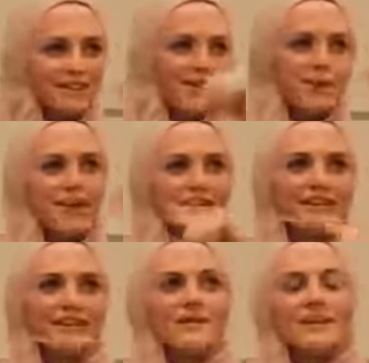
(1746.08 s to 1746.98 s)
Q&A,
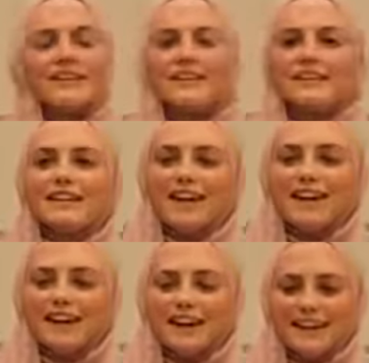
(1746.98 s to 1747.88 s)
someone.
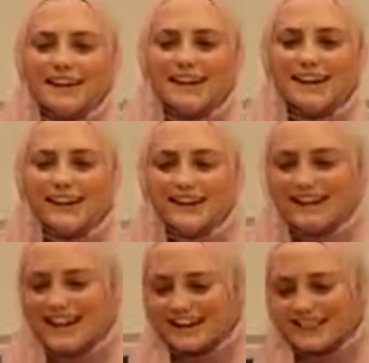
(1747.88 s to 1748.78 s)

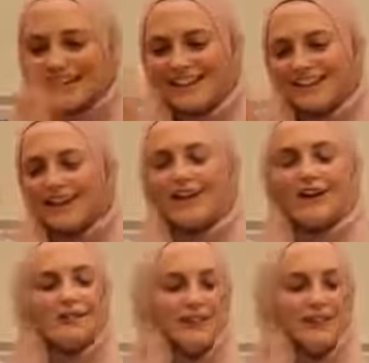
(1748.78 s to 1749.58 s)
Okay, thank you.